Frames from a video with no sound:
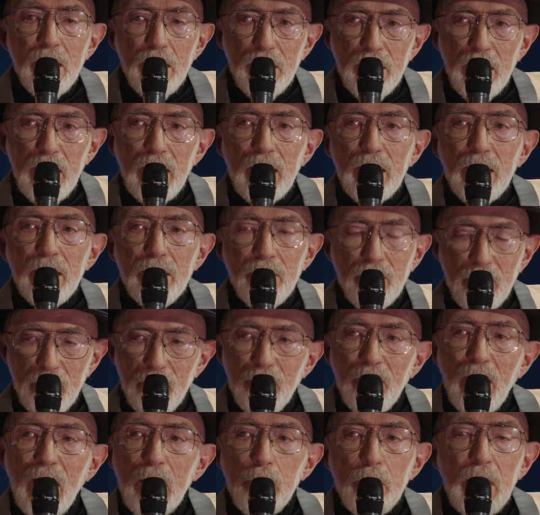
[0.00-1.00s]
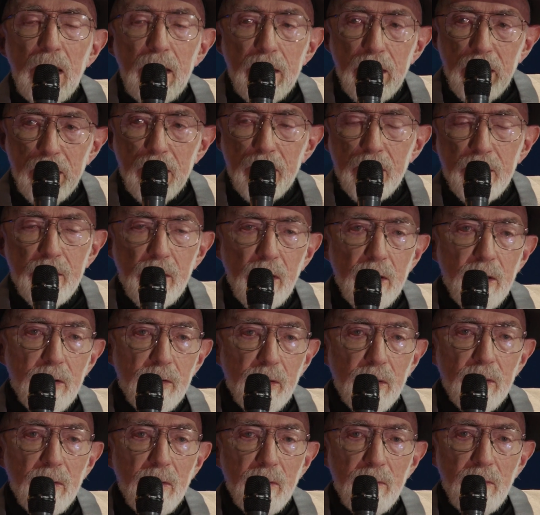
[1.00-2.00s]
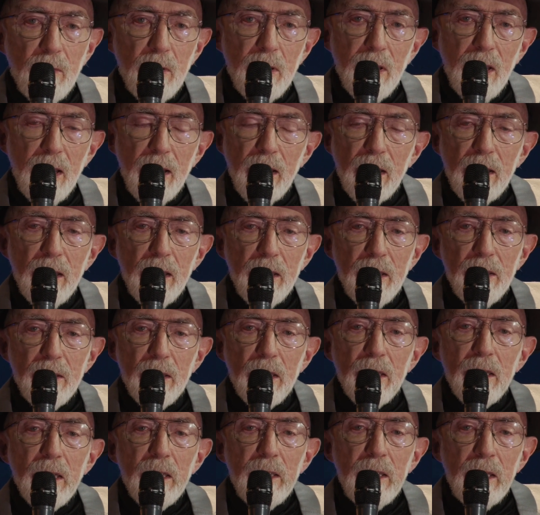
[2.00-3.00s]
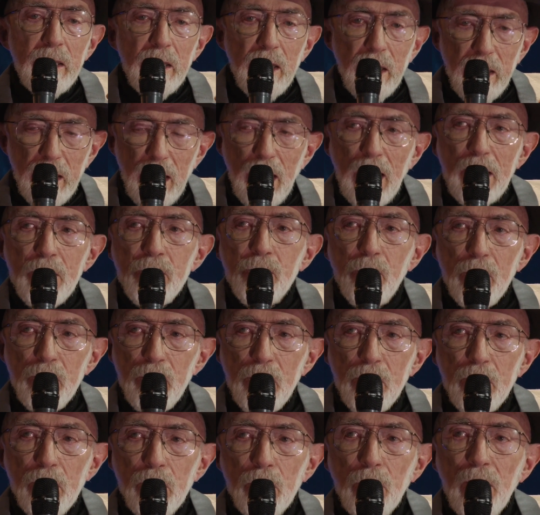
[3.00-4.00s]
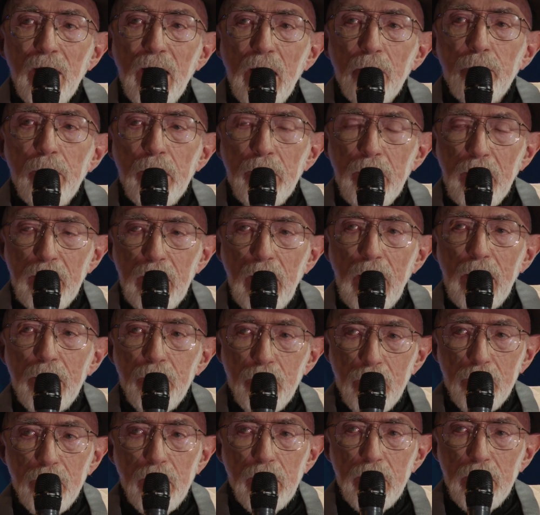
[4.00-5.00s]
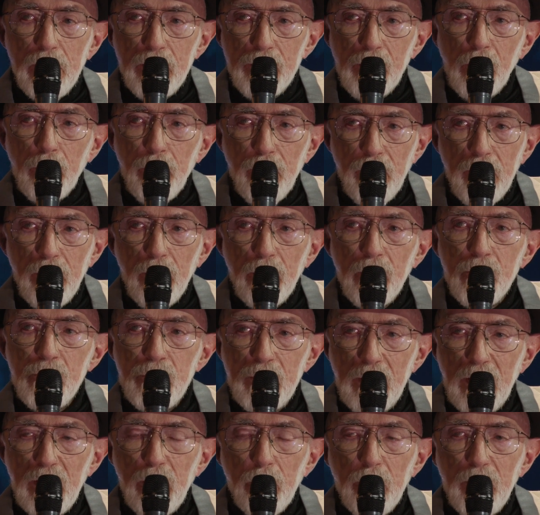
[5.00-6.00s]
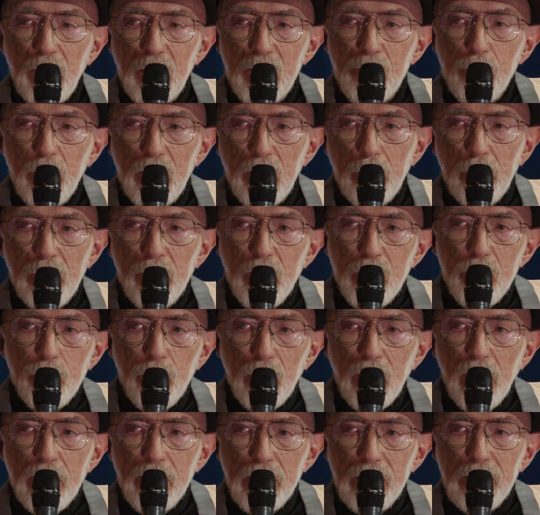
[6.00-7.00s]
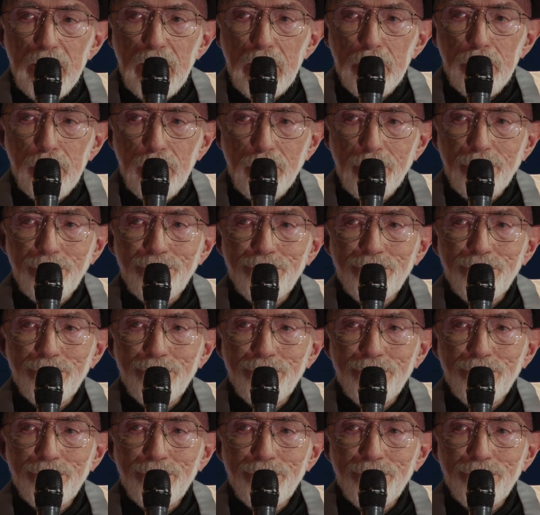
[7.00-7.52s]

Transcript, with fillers: then I made a decision that I should do everything I could as a theorist to help the experimenters pull it off.